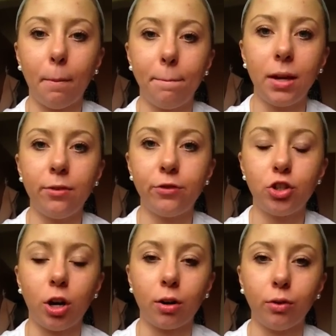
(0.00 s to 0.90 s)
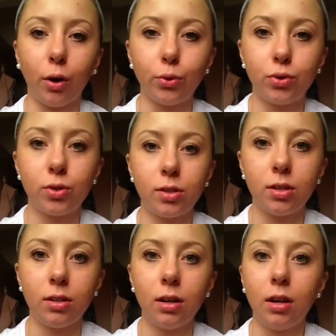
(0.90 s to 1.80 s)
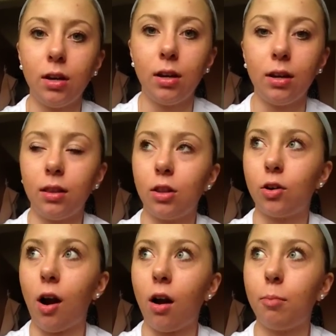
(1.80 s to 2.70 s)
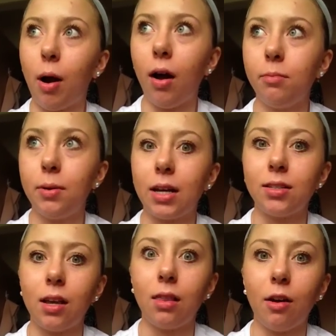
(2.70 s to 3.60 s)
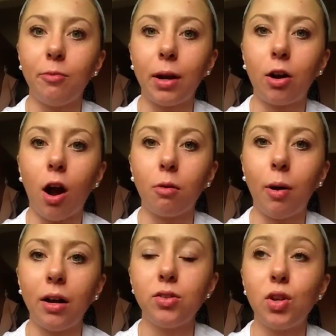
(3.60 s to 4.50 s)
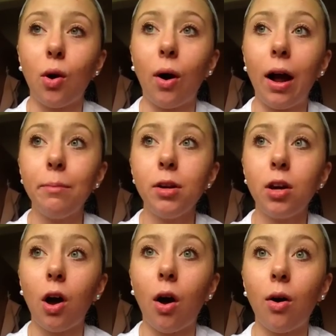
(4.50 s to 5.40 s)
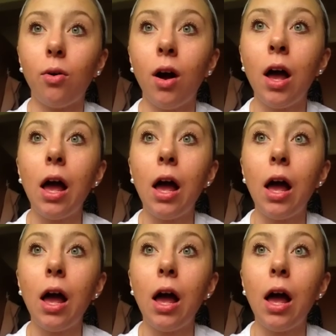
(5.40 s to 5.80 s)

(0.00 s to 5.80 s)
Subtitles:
beef chuck roast in the crock pot because I love my crock pot. So I'm going to go.